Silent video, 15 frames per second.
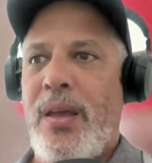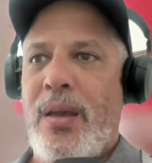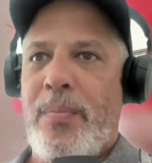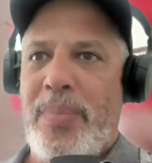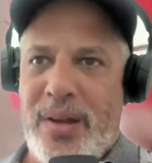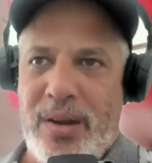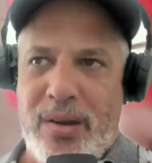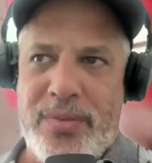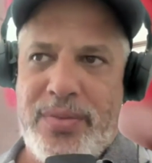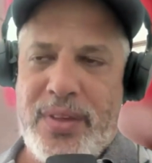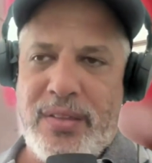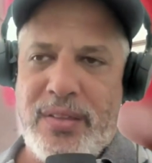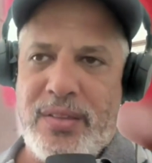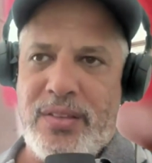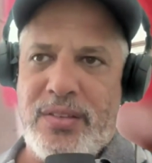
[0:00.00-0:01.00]
But I
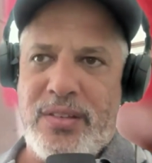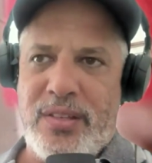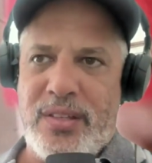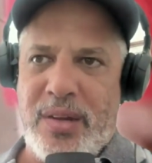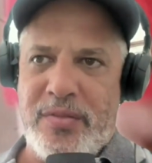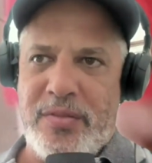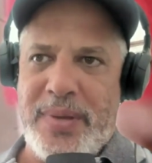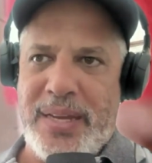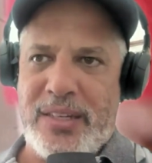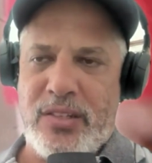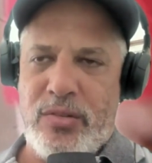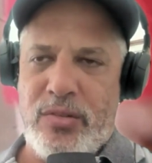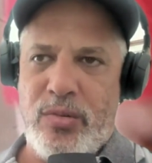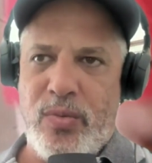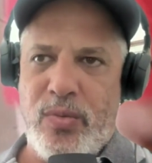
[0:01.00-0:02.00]
think comes back
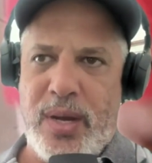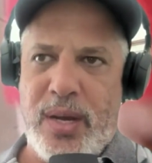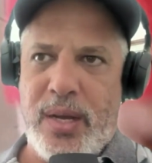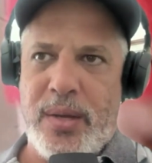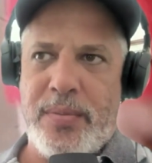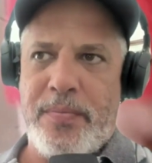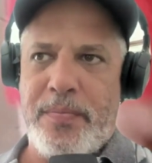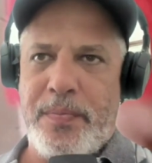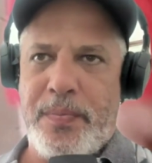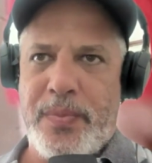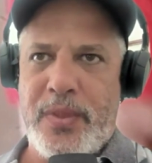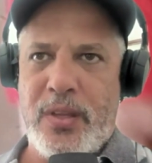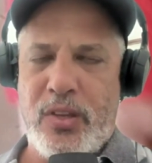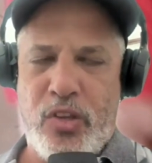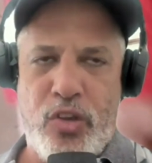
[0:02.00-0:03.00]
to
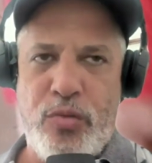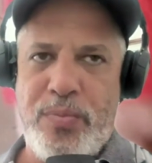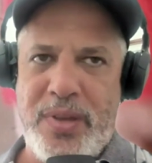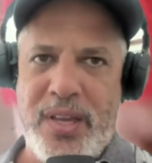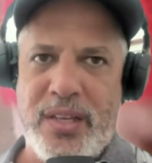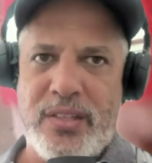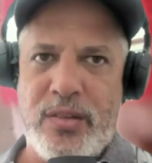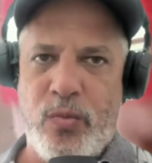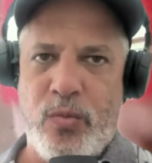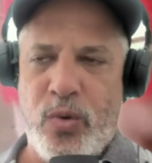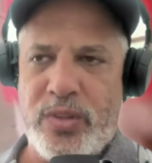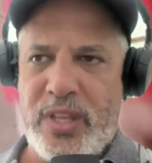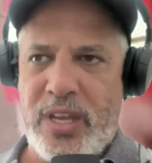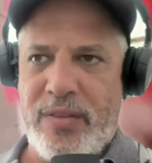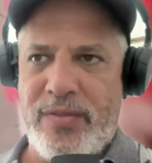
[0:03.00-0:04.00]
QPS and
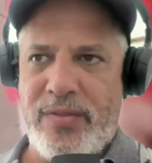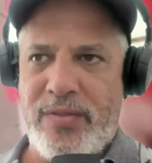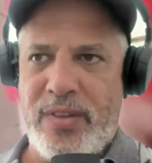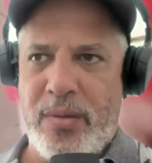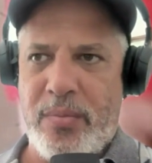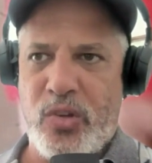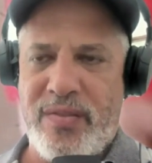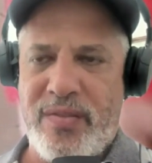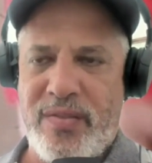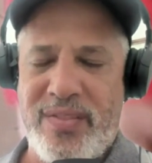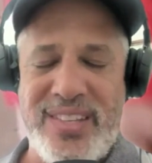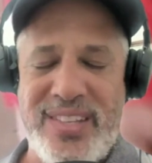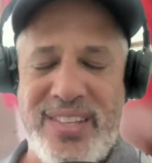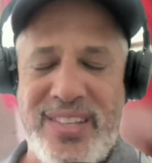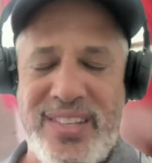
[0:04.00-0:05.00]
what they've done, because they've
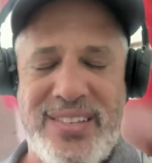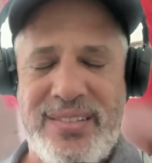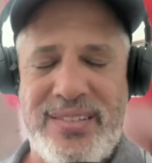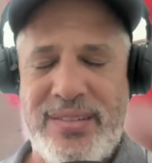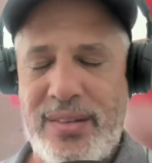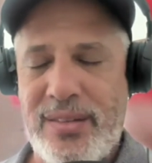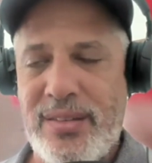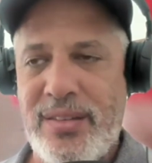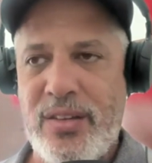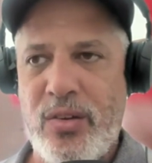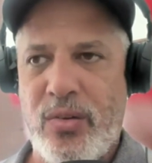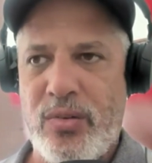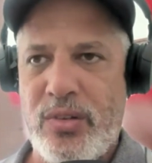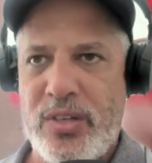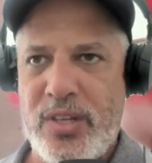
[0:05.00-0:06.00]
insisted on
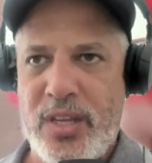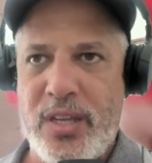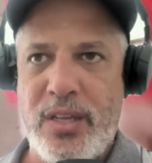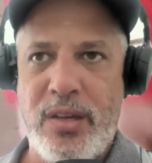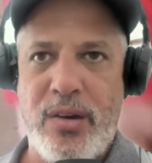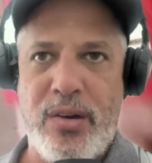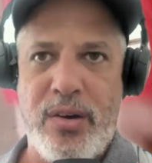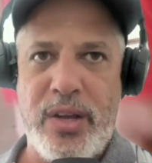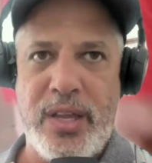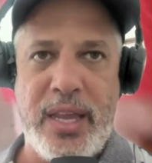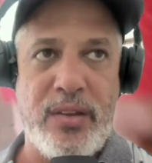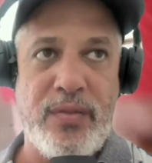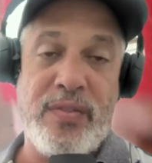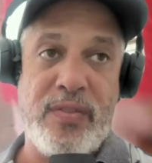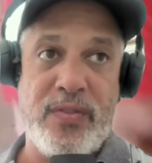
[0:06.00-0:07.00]
DEI and a
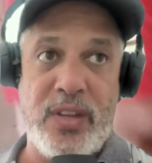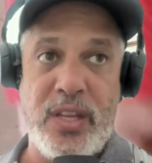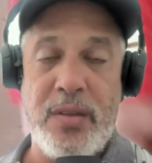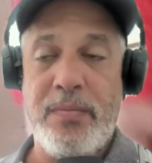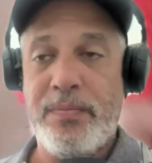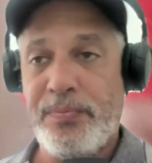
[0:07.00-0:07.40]
50-50